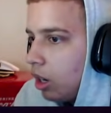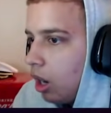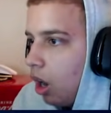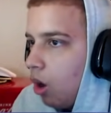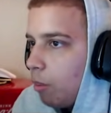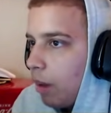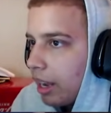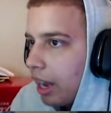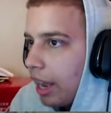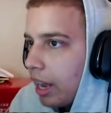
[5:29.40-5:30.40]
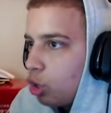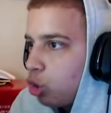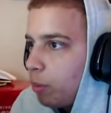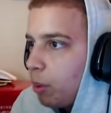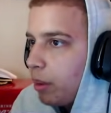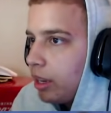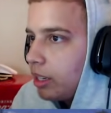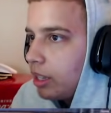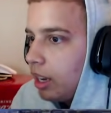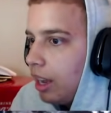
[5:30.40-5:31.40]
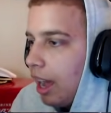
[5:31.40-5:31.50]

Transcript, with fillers: Oh my, I got a triple piece.